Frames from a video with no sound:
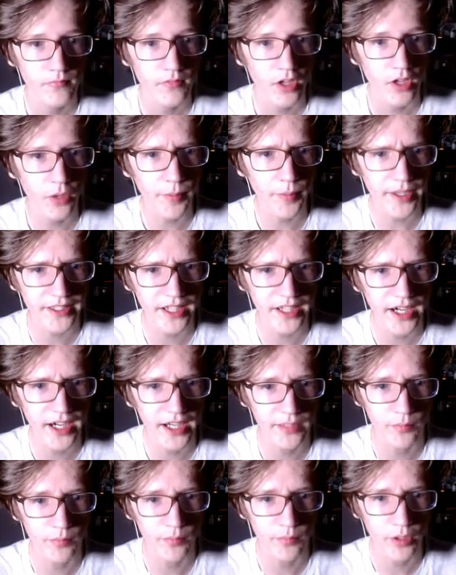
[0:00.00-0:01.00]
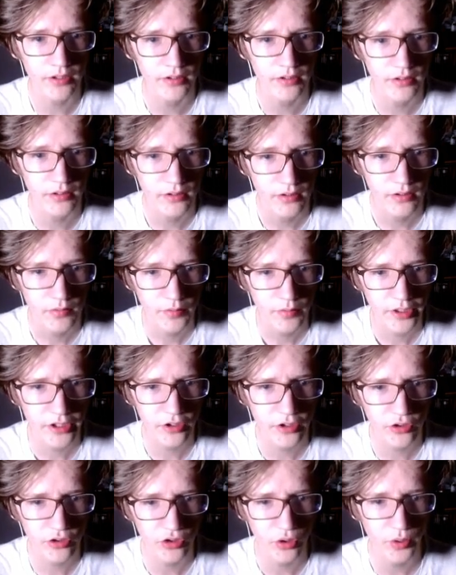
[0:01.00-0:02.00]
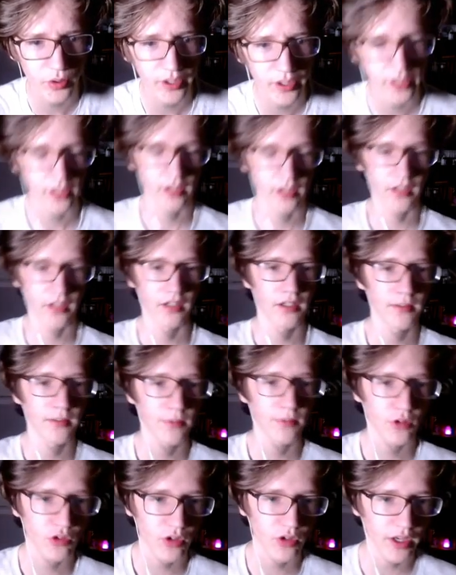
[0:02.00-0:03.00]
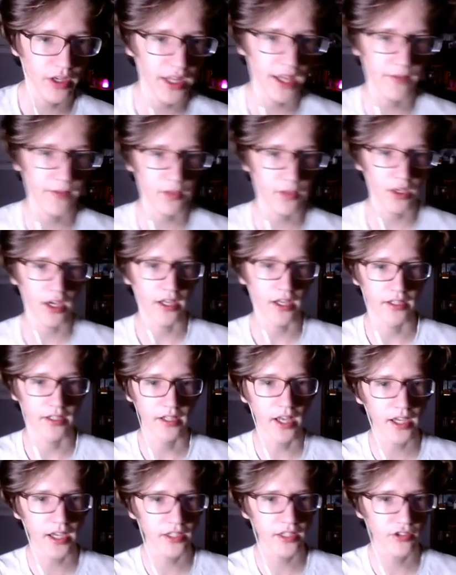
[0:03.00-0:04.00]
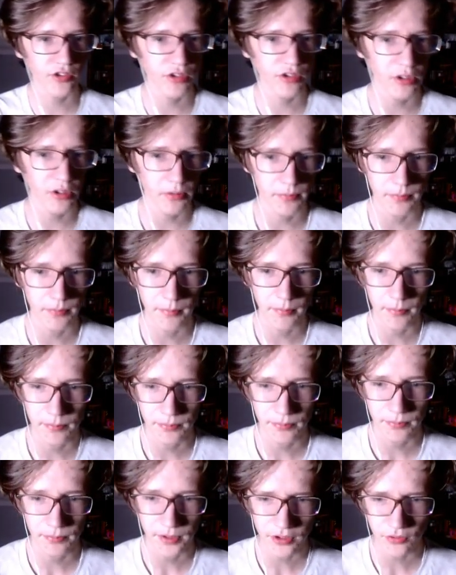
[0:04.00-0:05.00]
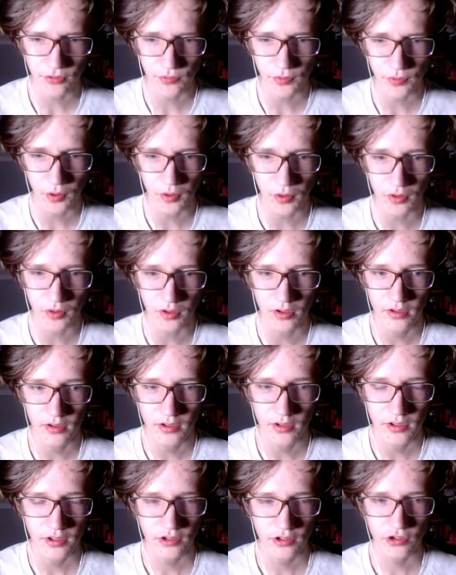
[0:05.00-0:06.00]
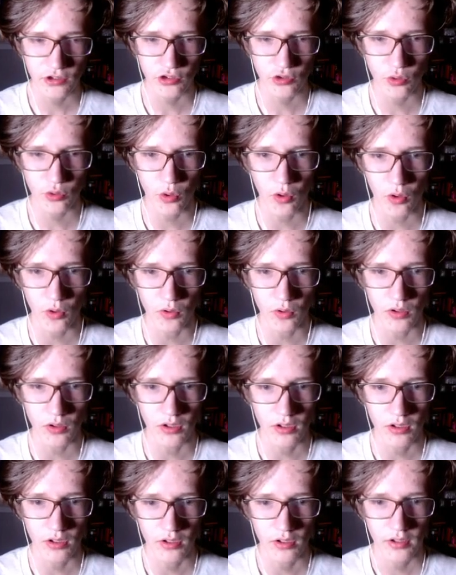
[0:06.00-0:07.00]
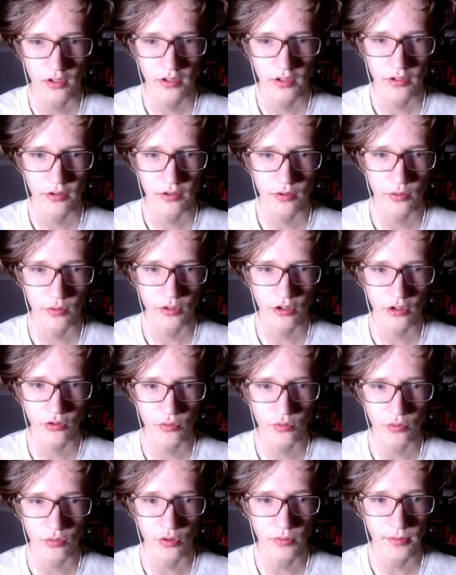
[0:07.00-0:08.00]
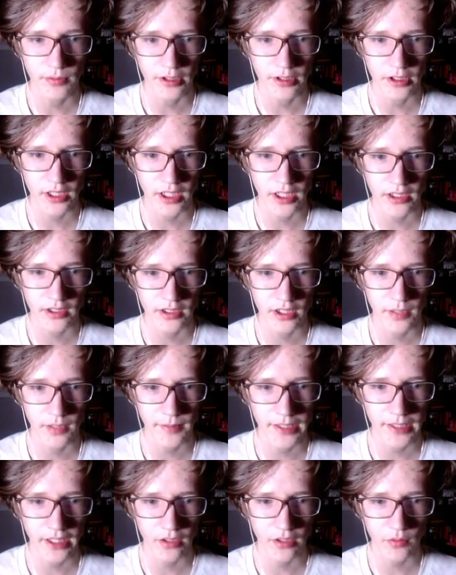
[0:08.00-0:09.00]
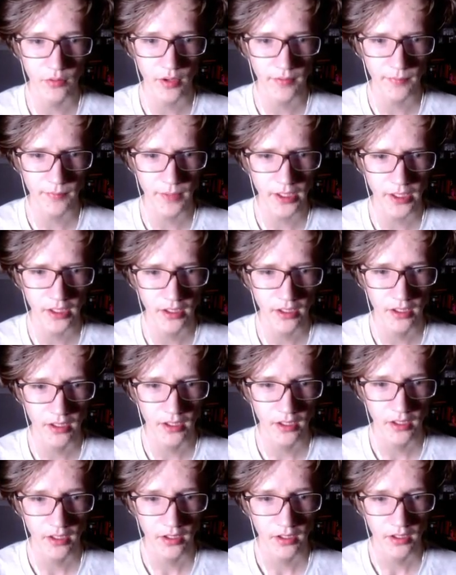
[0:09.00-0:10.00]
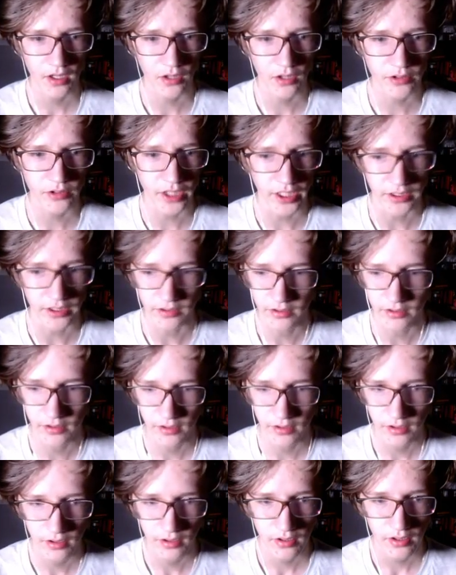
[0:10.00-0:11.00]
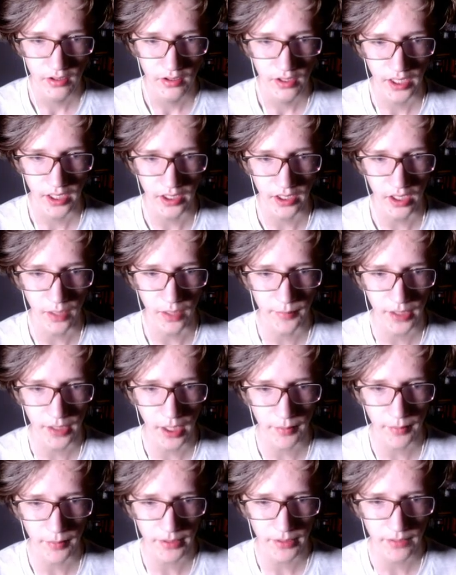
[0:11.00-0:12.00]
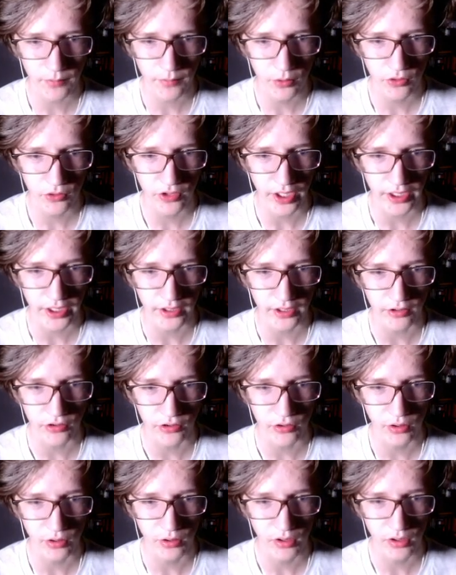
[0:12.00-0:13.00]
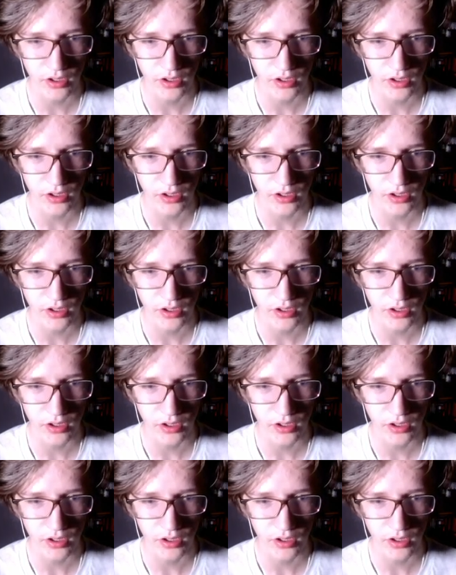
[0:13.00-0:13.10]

Oh my god, what what are you doing? Just trying to have a, a nice little peaceful stroll through this room and you gotta come and interrupt me? Okay. Hang on, I'm gonna I'm gonna give you a second, sir.